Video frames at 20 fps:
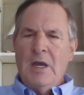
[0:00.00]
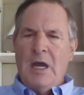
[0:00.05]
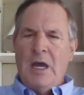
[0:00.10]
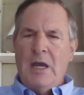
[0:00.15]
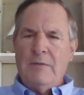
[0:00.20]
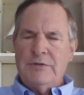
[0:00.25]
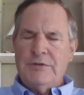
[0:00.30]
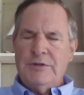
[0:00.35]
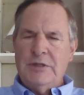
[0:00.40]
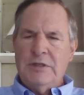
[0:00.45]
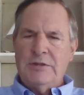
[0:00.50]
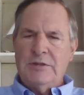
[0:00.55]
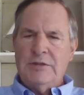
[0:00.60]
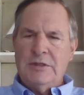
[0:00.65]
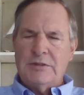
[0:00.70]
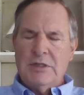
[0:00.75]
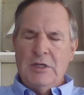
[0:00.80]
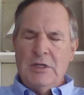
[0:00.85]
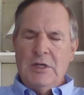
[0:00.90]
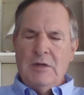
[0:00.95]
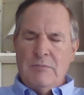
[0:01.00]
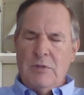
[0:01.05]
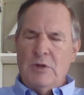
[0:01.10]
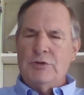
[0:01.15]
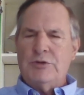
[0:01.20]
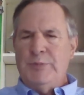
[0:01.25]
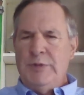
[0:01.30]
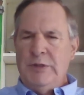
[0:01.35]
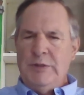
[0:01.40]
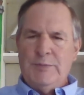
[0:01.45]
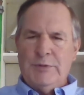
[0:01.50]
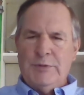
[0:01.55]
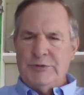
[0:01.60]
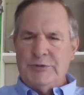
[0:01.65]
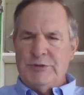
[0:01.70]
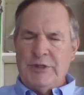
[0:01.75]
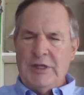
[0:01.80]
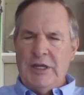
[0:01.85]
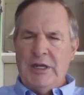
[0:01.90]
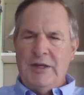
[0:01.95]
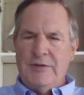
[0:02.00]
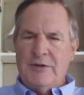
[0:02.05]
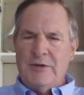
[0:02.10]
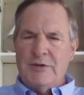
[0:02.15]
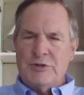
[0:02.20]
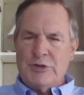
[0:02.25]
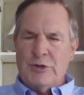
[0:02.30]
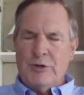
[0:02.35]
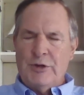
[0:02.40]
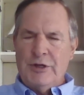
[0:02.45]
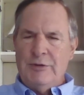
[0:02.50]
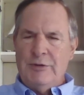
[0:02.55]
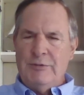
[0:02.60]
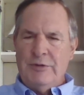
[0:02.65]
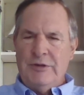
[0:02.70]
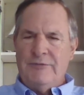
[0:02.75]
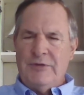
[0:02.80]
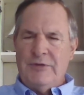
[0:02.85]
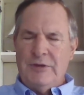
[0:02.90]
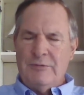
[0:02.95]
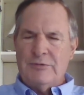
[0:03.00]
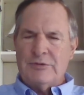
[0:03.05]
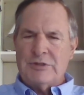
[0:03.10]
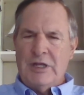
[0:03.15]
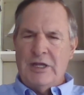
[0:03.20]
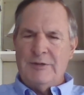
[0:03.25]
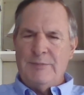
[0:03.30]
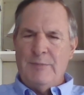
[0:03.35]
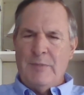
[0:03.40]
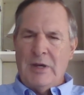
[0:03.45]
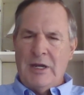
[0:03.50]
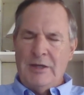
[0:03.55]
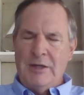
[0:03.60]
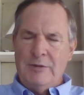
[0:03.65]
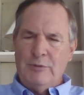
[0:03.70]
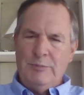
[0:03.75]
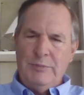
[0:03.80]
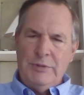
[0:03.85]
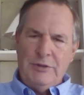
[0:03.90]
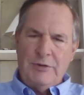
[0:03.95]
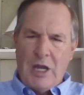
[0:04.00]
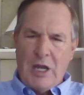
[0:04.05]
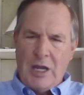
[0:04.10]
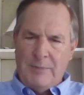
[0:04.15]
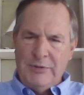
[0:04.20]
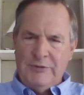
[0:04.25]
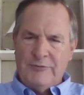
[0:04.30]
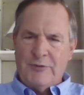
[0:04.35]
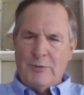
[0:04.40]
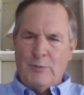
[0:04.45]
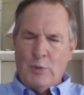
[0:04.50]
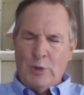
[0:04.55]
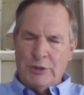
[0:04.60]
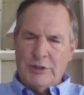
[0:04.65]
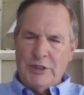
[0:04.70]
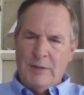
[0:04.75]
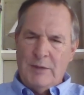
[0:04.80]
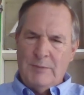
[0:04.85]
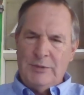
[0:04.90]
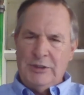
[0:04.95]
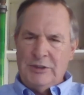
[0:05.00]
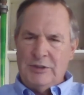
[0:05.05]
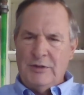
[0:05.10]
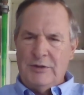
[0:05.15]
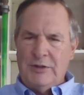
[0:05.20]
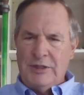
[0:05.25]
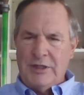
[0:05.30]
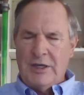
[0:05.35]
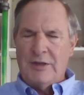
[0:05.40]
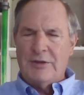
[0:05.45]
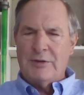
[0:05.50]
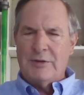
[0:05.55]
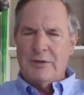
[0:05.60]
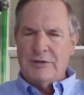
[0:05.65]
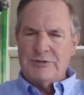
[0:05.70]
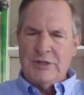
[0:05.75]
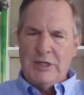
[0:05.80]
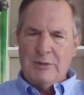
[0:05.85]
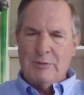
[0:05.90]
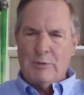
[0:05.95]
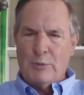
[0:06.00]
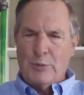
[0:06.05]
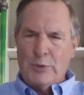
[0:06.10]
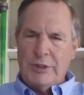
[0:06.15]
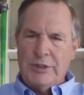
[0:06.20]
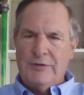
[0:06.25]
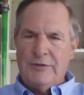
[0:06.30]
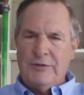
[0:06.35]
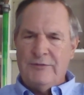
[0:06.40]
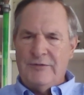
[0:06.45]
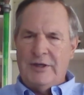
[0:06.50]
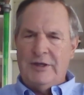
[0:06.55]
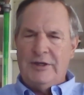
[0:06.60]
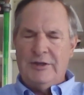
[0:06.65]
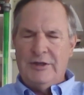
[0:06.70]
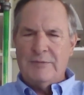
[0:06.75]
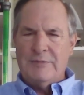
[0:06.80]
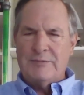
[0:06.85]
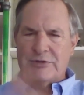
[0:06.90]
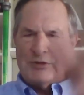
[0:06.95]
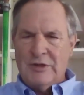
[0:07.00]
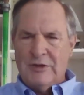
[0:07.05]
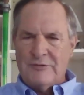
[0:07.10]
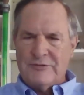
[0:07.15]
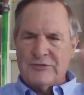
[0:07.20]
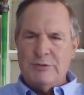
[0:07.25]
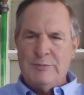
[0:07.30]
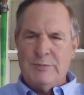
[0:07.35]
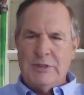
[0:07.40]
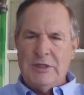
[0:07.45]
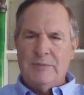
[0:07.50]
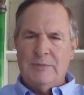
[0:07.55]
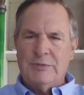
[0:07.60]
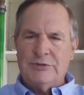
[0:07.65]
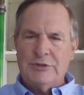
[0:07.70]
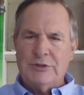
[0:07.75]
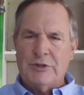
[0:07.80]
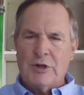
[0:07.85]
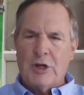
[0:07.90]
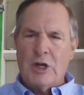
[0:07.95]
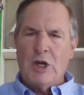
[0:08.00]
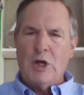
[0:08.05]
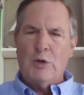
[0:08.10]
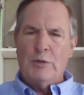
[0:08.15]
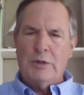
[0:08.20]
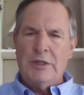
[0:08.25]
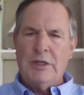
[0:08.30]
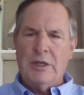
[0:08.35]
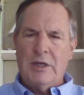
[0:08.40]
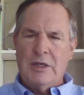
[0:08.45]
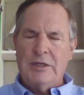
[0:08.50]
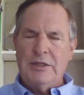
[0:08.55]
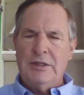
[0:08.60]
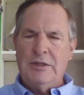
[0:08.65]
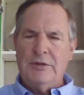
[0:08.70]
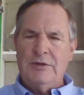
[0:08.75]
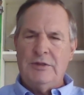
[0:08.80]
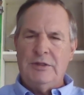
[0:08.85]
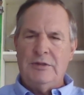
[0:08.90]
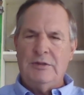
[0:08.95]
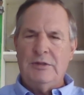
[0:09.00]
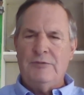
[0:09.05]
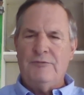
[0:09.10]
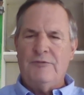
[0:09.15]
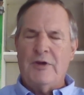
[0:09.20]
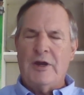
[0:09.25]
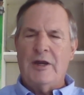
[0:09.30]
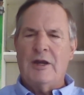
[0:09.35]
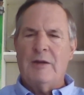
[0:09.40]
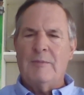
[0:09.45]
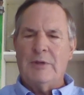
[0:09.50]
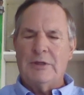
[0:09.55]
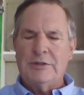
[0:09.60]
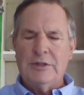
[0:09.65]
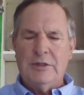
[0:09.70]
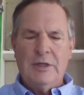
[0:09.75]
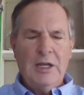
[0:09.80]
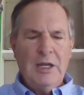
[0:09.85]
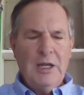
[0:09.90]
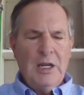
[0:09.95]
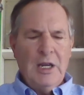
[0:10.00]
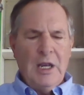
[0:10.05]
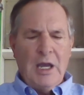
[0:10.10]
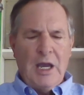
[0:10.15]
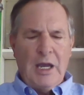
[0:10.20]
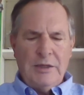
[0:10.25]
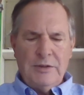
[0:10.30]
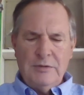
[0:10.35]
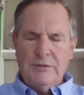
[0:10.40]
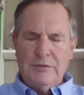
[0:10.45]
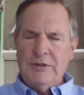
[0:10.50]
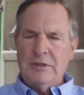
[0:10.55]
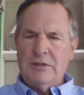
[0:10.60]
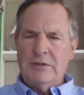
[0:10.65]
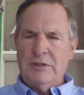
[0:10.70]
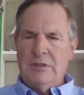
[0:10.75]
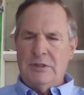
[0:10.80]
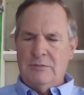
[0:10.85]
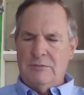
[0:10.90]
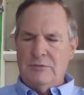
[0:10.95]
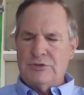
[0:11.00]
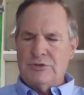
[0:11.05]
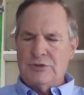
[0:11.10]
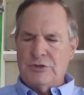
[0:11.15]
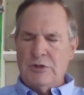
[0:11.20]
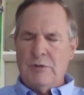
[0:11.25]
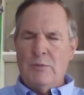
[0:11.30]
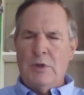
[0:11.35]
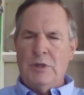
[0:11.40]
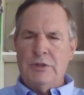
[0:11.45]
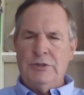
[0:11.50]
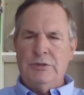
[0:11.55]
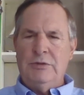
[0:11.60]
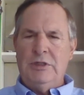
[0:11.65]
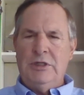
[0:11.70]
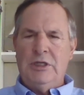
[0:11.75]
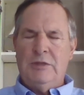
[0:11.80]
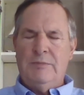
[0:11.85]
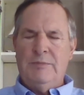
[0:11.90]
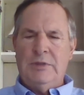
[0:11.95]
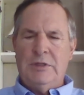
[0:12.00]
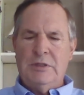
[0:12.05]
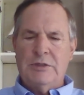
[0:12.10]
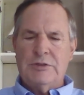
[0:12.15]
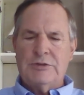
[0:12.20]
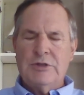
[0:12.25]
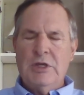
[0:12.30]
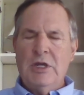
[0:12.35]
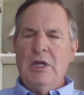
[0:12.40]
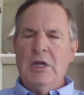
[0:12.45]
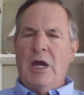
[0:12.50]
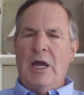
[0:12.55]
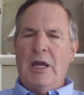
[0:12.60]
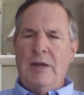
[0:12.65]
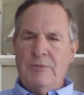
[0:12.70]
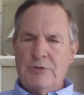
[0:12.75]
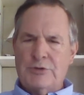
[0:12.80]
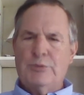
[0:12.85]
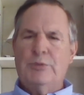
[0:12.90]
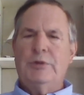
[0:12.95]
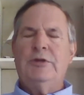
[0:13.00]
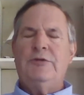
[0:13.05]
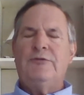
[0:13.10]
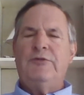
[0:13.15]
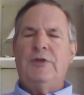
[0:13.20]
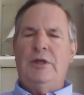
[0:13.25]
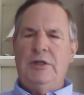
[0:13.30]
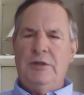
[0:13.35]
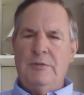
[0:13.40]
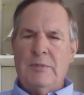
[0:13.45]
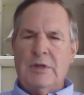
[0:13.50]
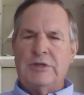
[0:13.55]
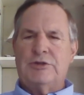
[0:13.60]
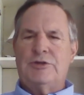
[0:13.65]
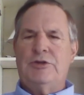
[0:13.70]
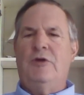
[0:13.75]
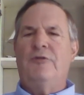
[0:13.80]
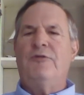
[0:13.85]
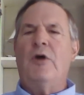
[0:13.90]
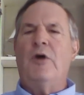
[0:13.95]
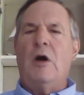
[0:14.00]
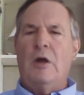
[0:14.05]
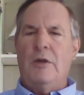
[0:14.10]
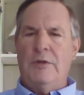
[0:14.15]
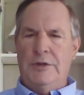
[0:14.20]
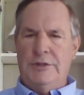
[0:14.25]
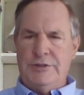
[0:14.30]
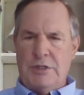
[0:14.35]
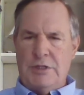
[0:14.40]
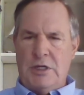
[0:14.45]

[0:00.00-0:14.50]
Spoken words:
I would think that most people today, their journey, if they was like mine, would be hopping from one company to the other as they were reinventing themselves to be able to grow in the environment. And I do think that it was somewhat unique because I was reinventing myself all the